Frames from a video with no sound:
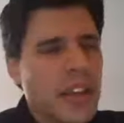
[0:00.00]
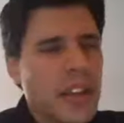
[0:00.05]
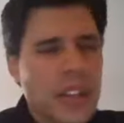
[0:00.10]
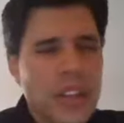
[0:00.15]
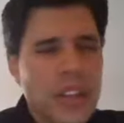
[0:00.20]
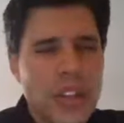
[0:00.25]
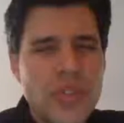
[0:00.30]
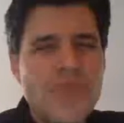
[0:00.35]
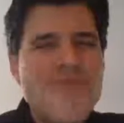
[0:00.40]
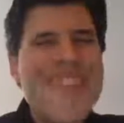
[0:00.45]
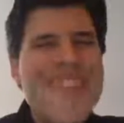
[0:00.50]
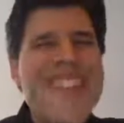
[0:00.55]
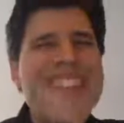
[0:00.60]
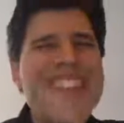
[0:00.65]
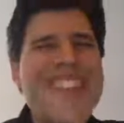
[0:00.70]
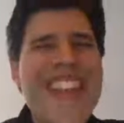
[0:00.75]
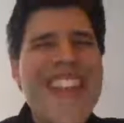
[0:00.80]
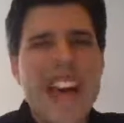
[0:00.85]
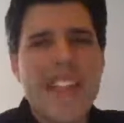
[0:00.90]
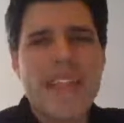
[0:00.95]
you
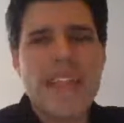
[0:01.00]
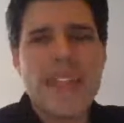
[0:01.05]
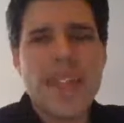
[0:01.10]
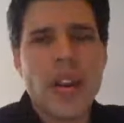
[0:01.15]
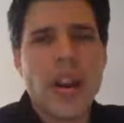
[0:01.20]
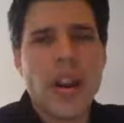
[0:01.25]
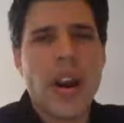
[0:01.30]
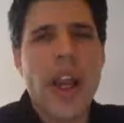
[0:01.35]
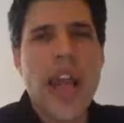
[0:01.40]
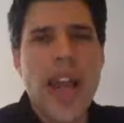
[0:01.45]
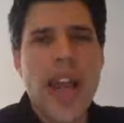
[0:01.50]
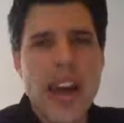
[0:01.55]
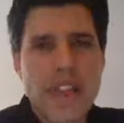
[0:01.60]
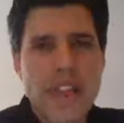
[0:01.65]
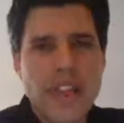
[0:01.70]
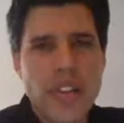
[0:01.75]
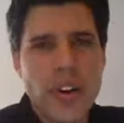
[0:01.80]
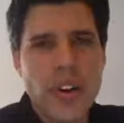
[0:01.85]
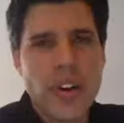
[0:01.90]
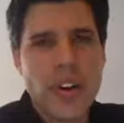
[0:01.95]
never,
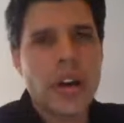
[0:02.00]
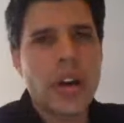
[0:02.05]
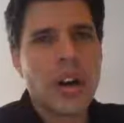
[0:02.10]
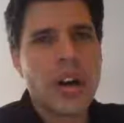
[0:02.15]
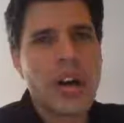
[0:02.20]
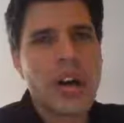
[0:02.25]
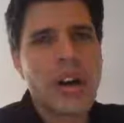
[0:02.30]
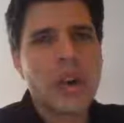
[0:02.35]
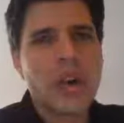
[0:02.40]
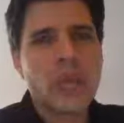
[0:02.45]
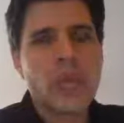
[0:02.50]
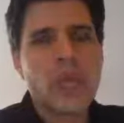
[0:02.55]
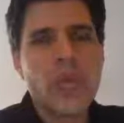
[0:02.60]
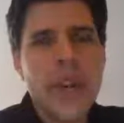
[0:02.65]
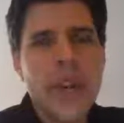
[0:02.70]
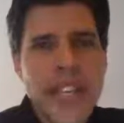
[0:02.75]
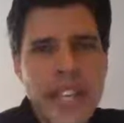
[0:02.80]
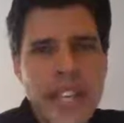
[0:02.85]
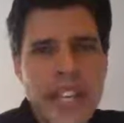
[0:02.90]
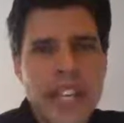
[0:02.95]
ever
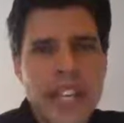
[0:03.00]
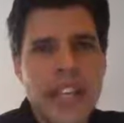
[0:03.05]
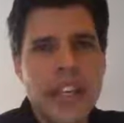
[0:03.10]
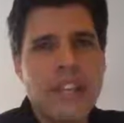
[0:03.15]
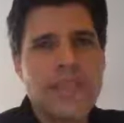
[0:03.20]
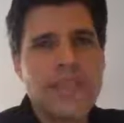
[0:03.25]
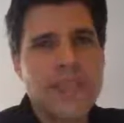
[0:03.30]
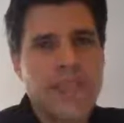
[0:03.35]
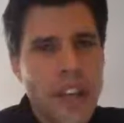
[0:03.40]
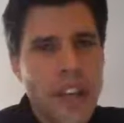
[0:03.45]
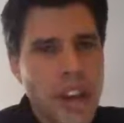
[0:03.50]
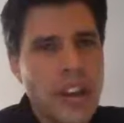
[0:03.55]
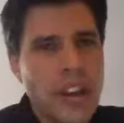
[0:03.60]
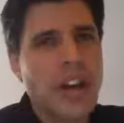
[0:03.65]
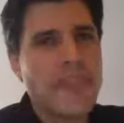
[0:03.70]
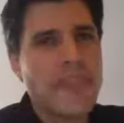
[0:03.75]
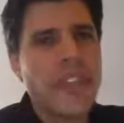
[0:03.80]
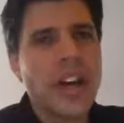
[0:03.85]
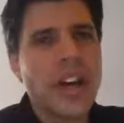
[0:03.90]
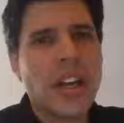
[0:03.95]
read in front
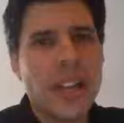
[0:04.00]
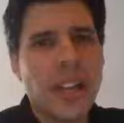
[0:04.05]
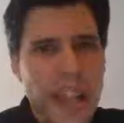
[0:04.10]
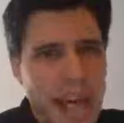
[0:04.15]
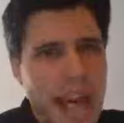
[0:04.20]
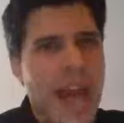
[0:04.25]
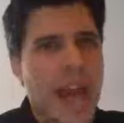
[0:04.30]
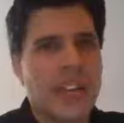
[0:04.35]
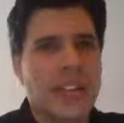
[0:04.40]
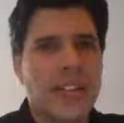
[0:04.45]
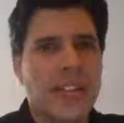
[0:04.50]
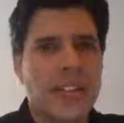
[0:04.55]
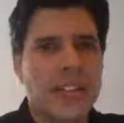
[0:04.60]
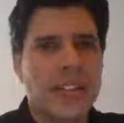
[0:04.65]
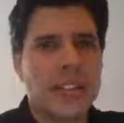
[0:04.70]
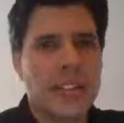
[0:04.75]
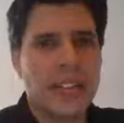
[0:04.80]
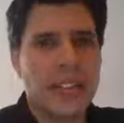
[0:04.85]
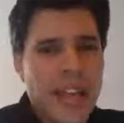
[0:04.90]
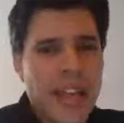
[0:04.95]
of the
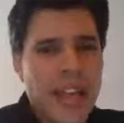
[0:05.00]
class.